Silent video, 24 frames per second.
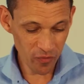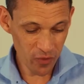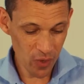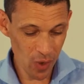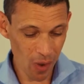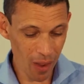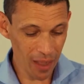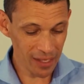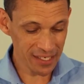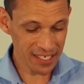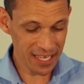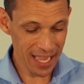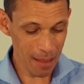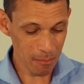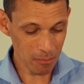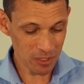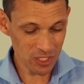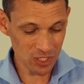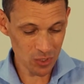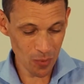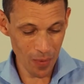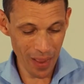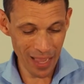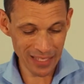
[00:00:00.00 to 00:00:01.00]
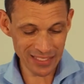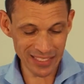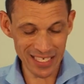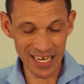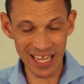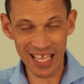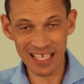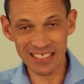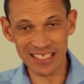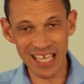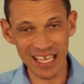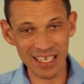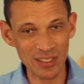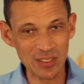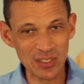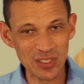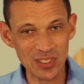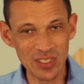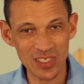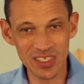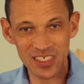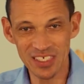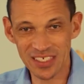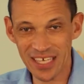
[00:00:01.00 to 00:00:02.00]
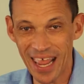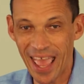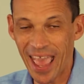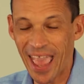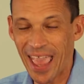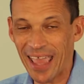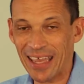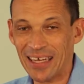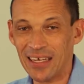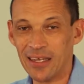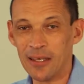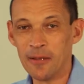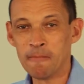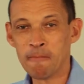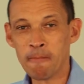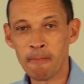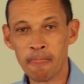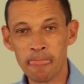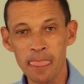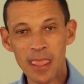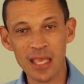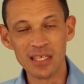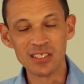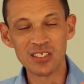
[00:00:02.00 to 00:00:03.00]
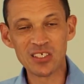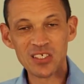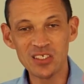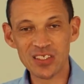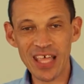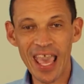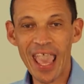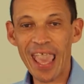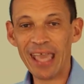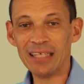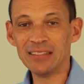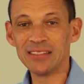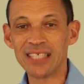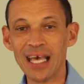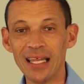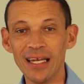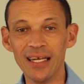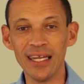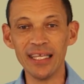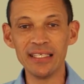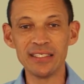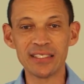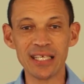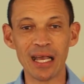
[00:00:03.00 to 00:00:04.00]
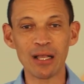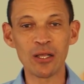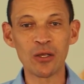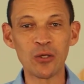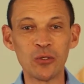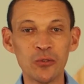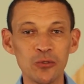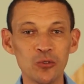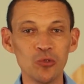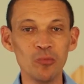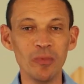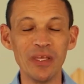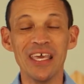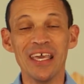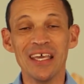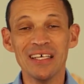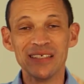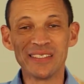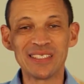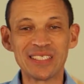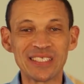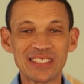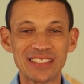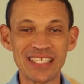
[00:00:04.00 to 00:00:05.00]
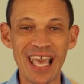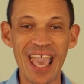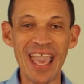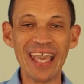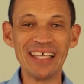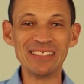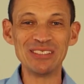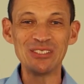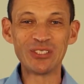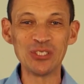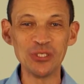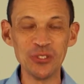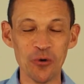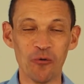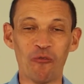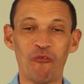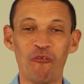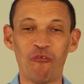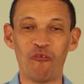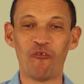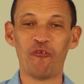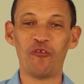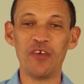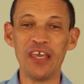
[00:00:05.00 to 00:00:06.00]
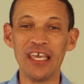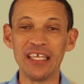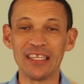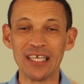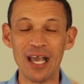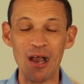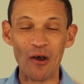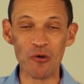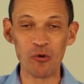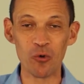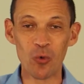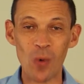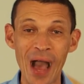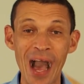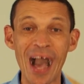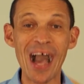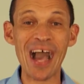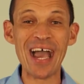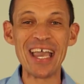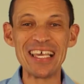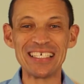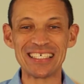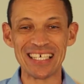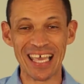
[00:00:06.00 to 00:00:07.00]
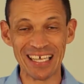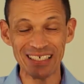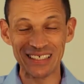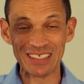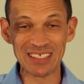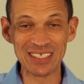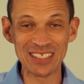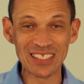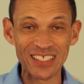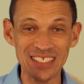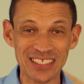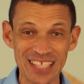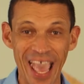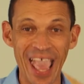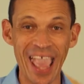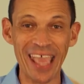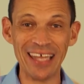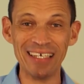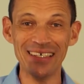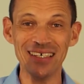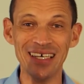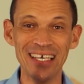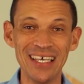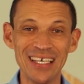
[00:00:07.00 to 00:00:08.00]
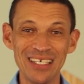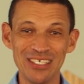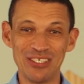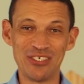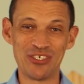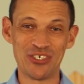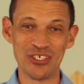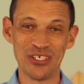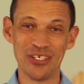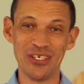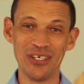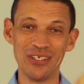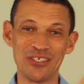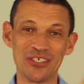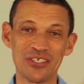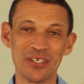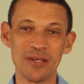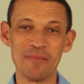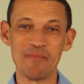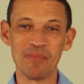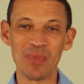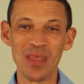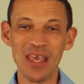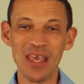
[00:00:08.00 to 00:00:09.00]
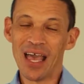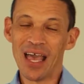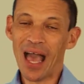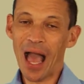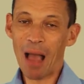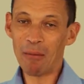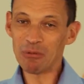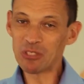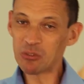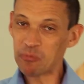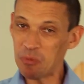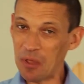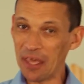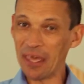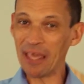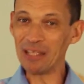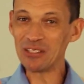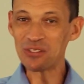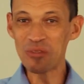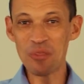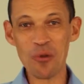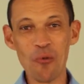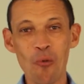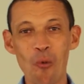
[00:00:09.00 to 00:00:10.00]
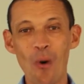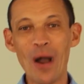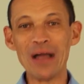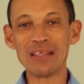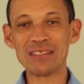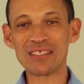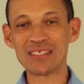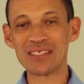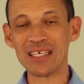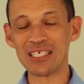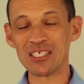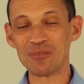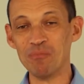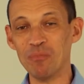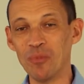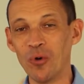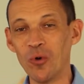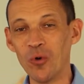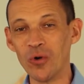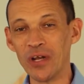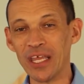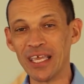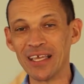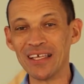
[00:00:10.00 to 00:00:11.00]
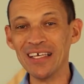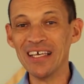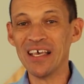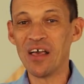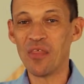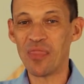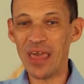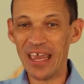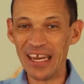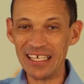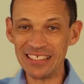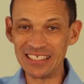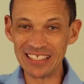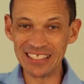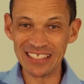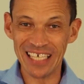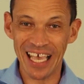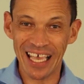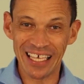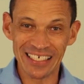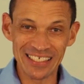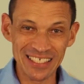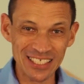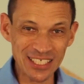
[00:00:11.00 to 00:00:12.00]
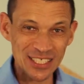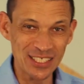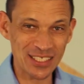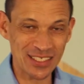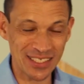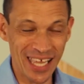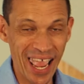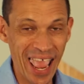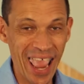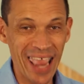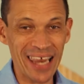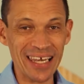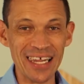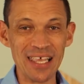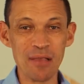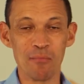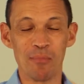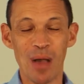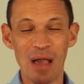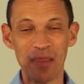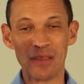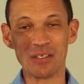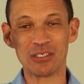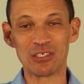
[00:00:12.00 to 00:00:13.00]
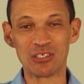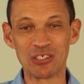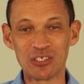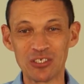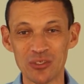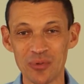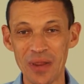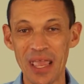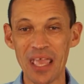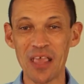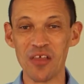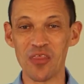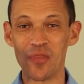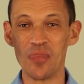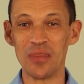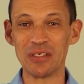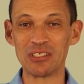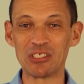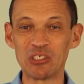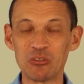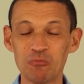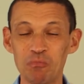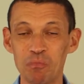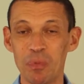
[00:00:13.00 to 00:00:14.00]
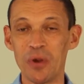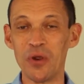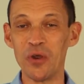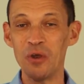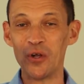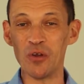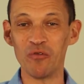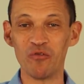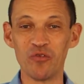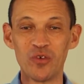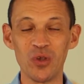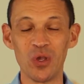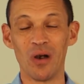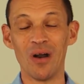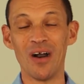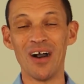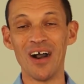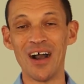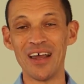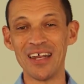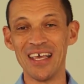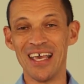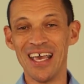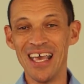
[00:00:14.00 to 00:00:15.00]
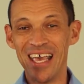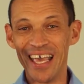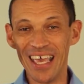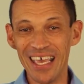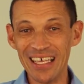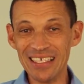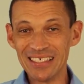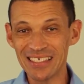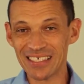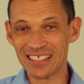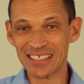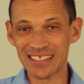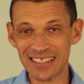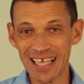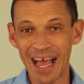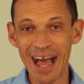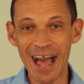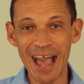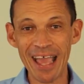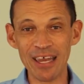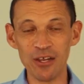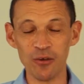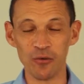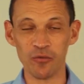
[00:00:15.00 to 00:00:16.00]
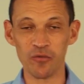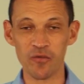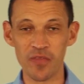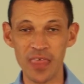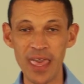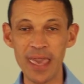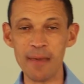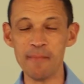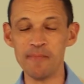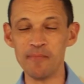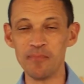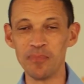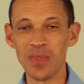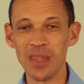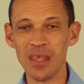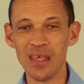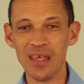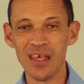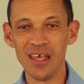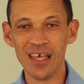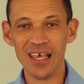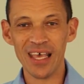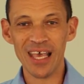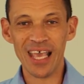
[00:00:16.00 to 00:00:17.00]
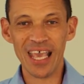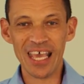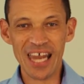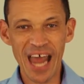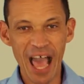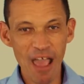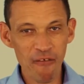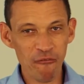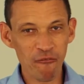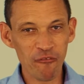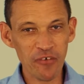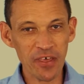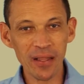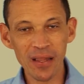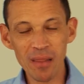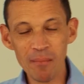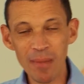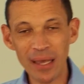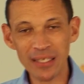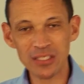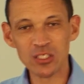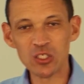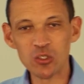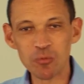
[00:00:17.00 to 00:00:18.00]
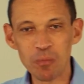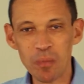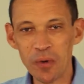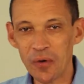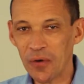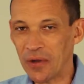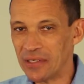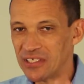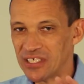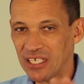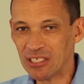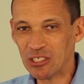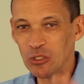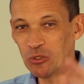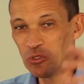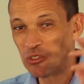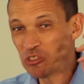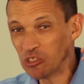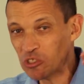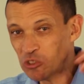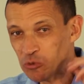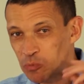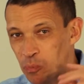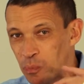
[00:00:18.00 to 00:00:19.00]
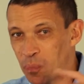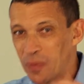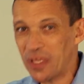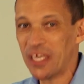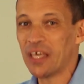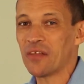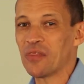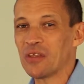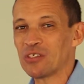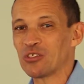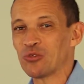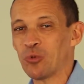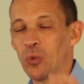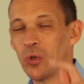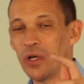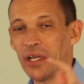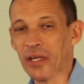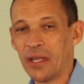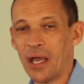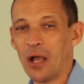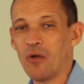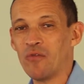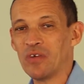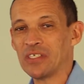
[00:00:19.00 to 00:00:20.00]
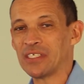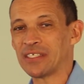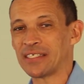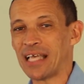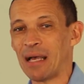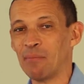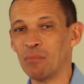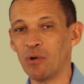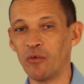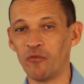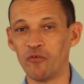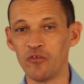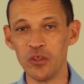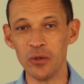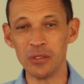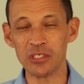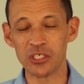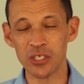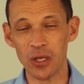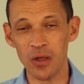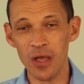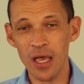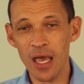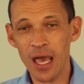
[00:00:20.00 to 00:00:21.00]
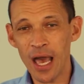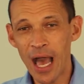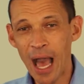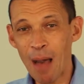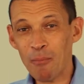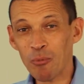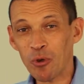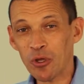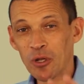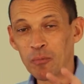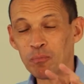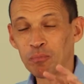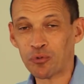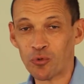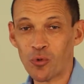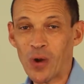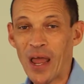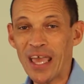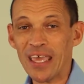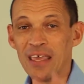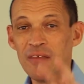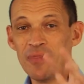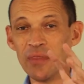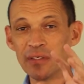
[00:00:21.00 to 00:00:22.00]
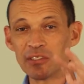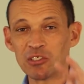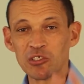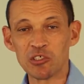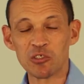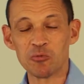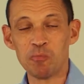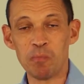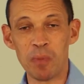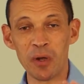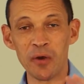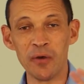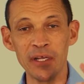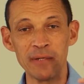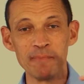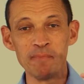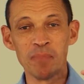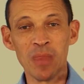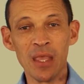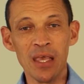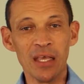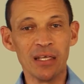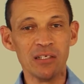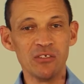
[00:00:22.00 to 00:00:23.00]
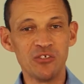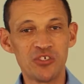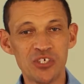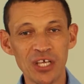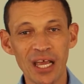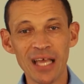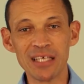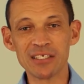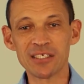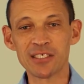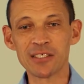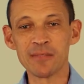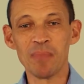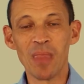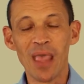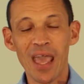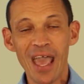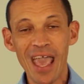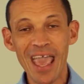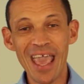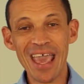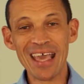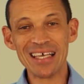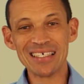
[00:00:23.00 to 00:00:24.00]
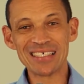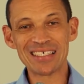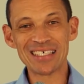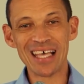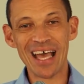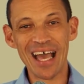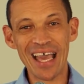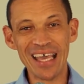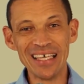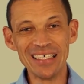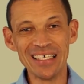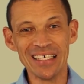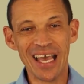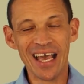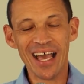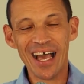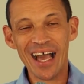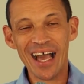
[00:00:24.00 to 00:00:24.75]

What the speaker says: of God comes to us and it says, stand. Stand, talita kumi. Stand to your feet. Arise and stand, church. I'm speaking to the ones this morning that is standing by the strength and the Spirit of God inside of them. And I feel in my spirit just to speak this word over some of you. And so I'm going to pray in the Spirit just as a